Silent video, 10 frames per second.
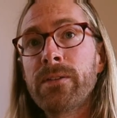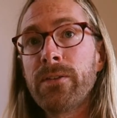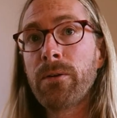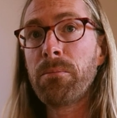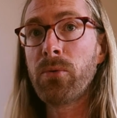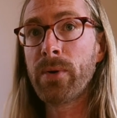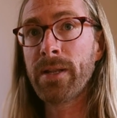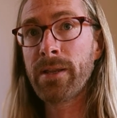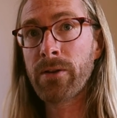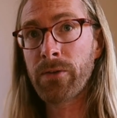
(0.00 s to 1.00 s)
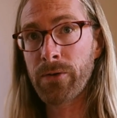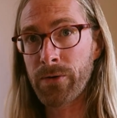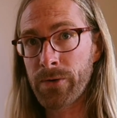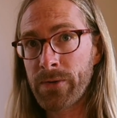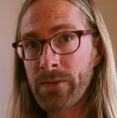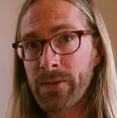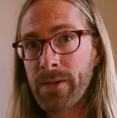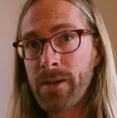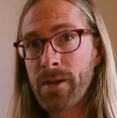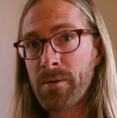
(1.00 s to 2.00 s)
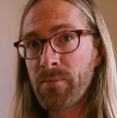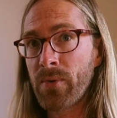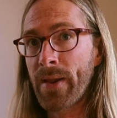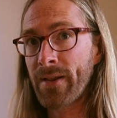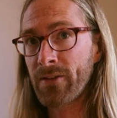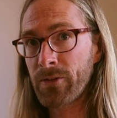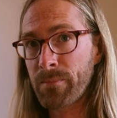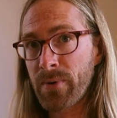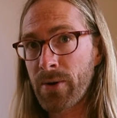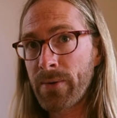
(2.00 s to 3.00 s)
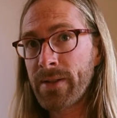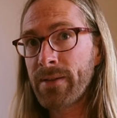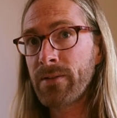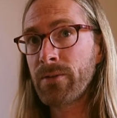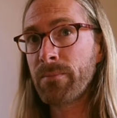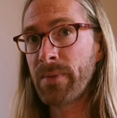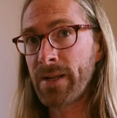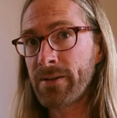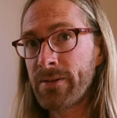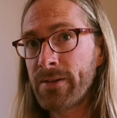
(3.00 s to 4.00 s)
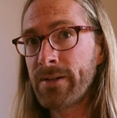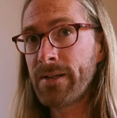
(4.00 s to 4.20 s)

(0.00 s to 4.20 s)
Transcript: you're breathing on earth, bringing spirit into matter.